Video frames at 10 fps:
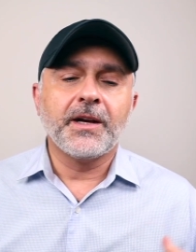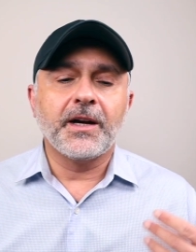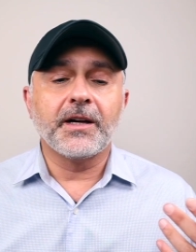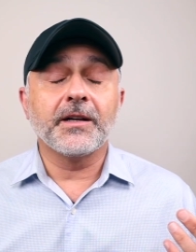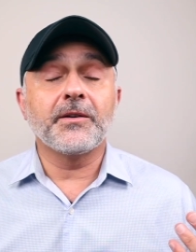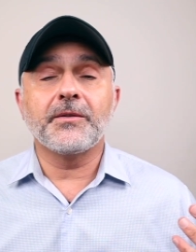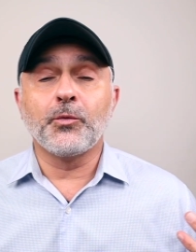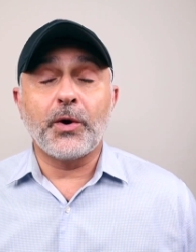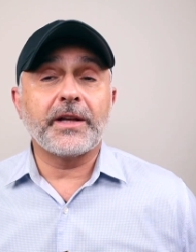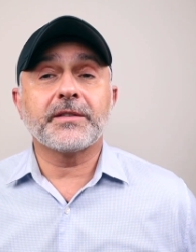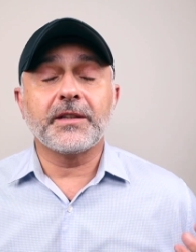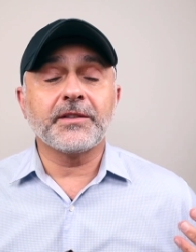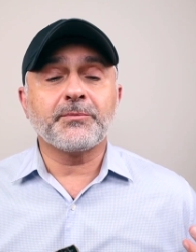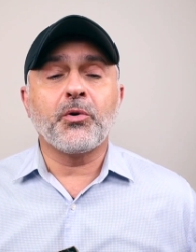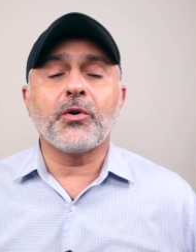uh,
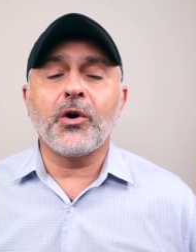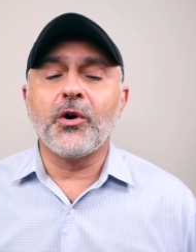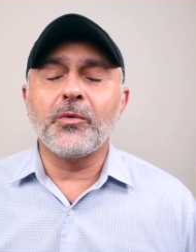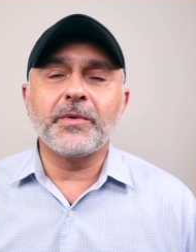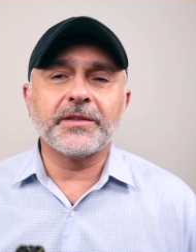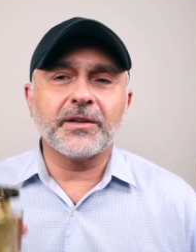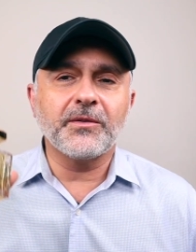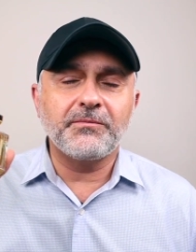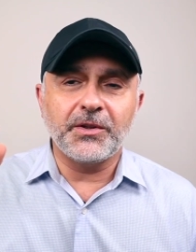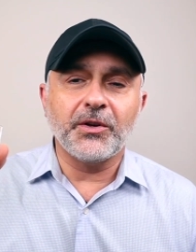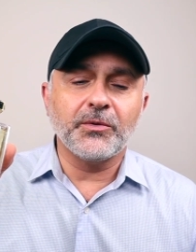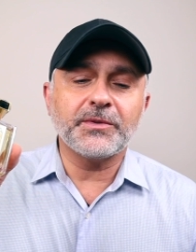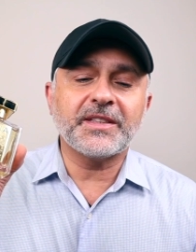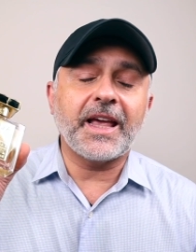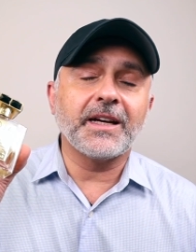YSL's Pour Homme is a, you know,
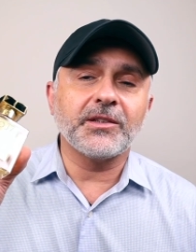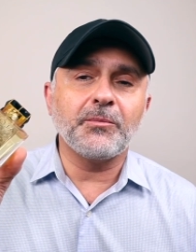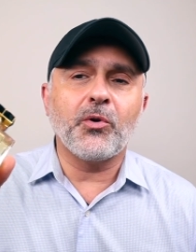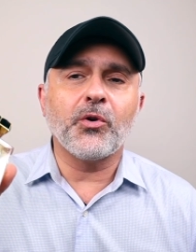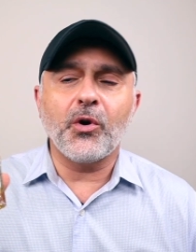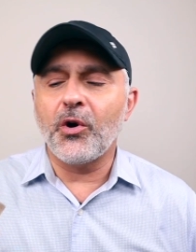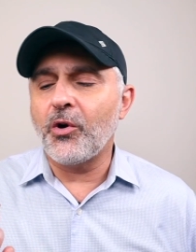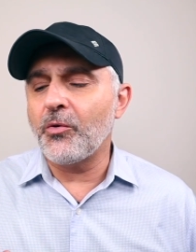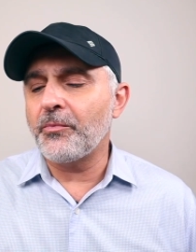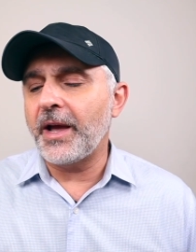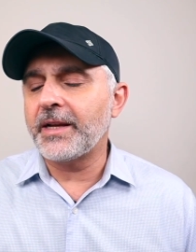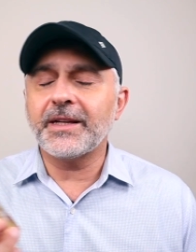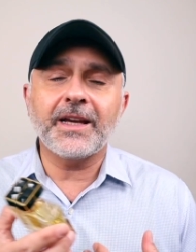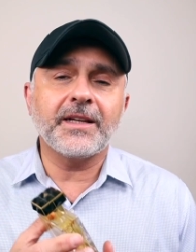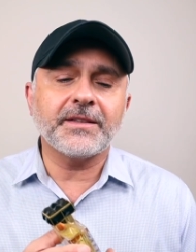Scandal Pour Homme. And
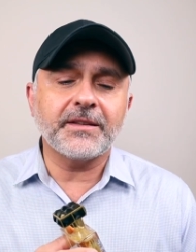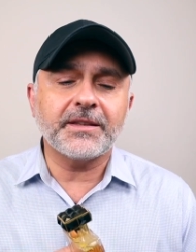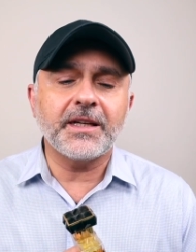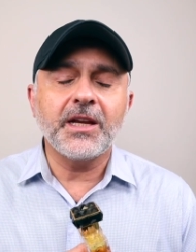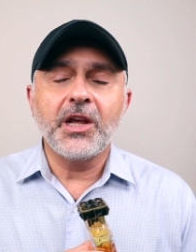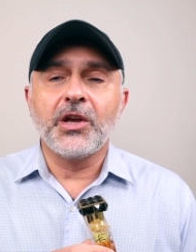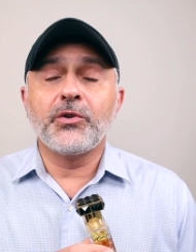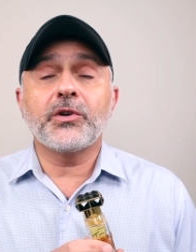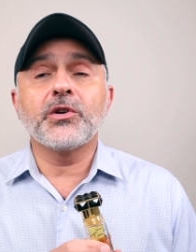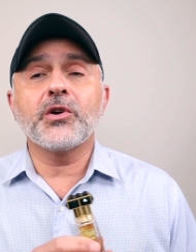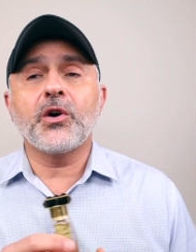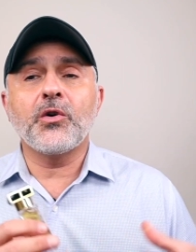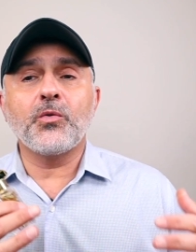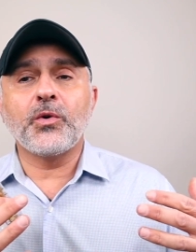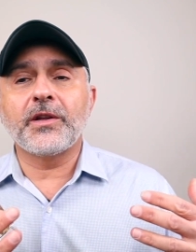again, as I said, you can
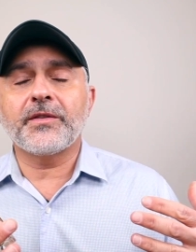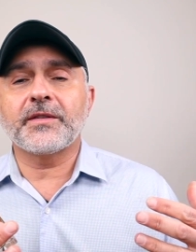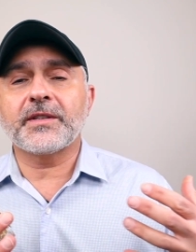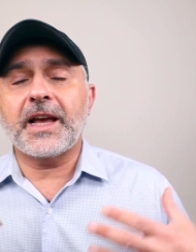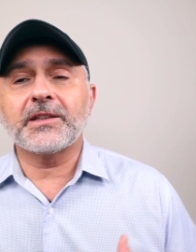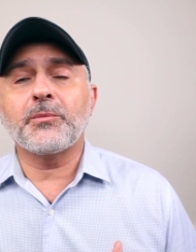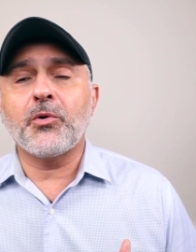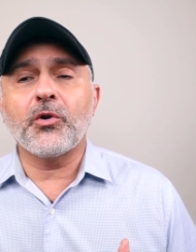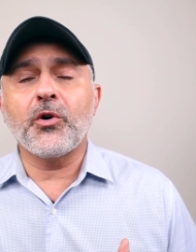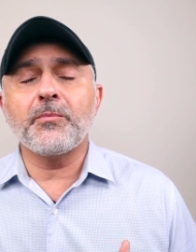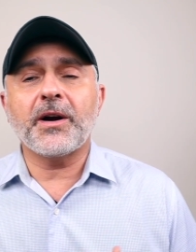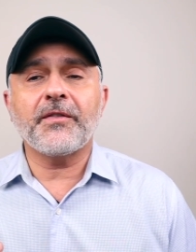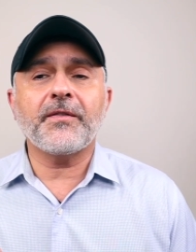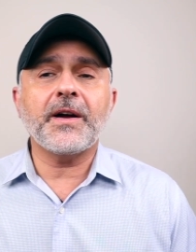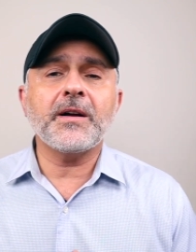go with Scandal Pour Homme
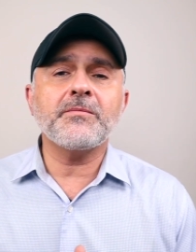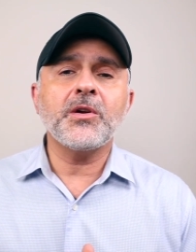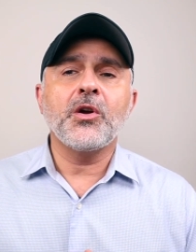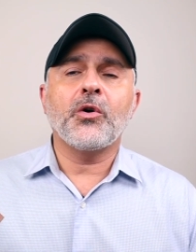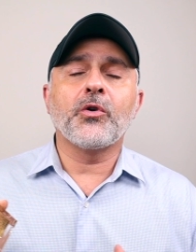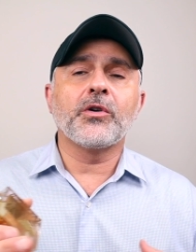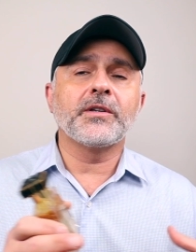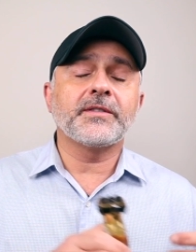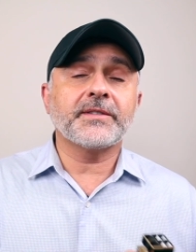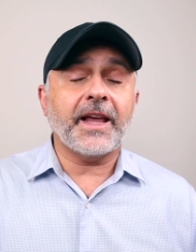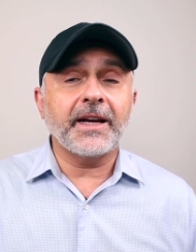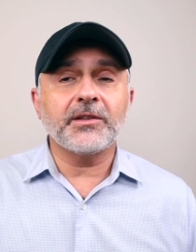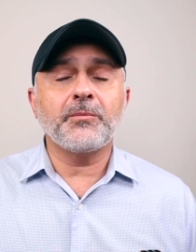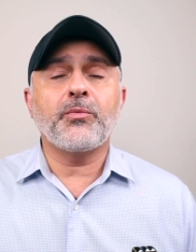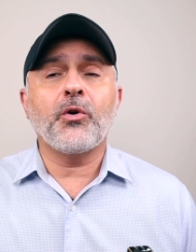Parfum or
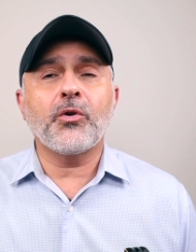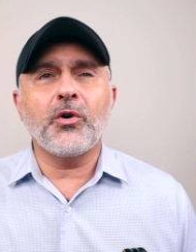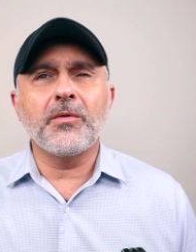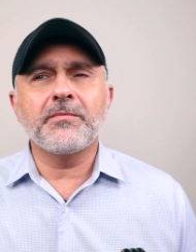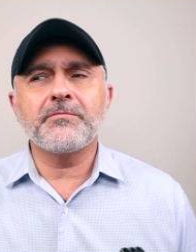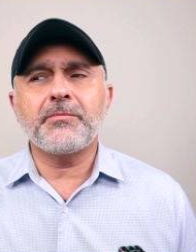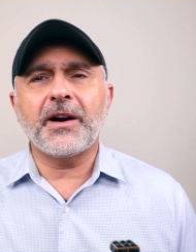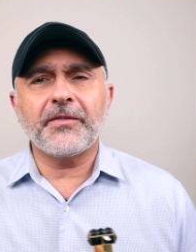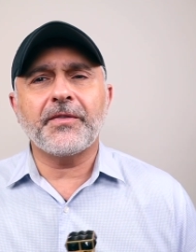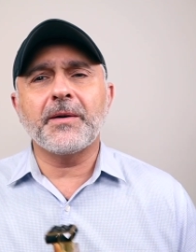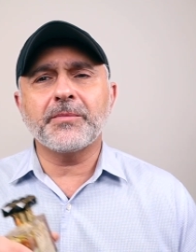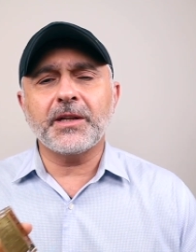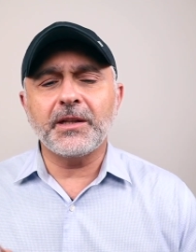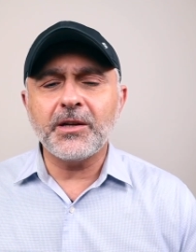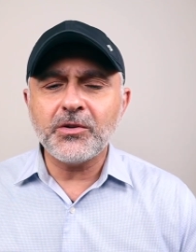Scandal Pour Homme Parfum
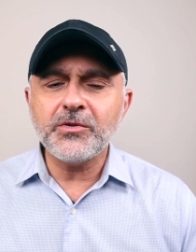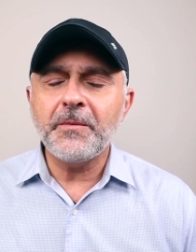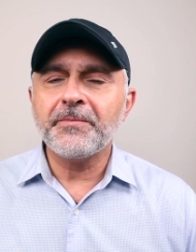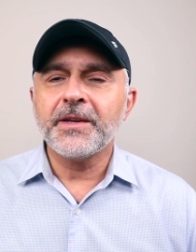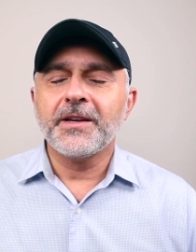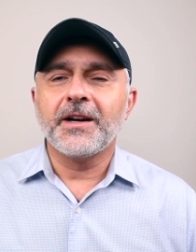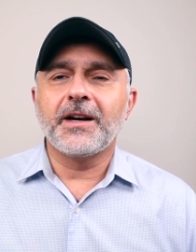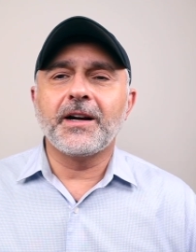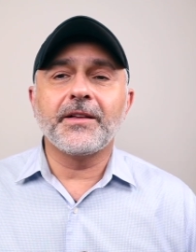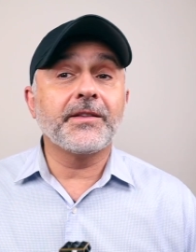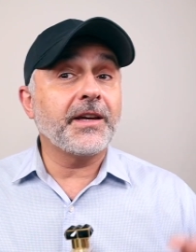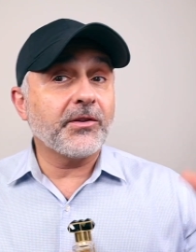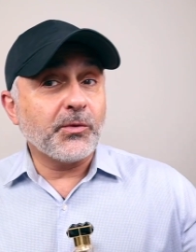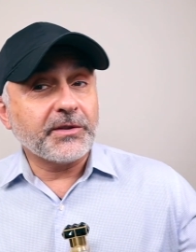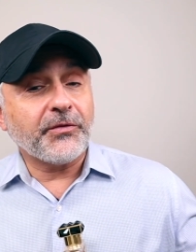Cologne. Uh, the other one's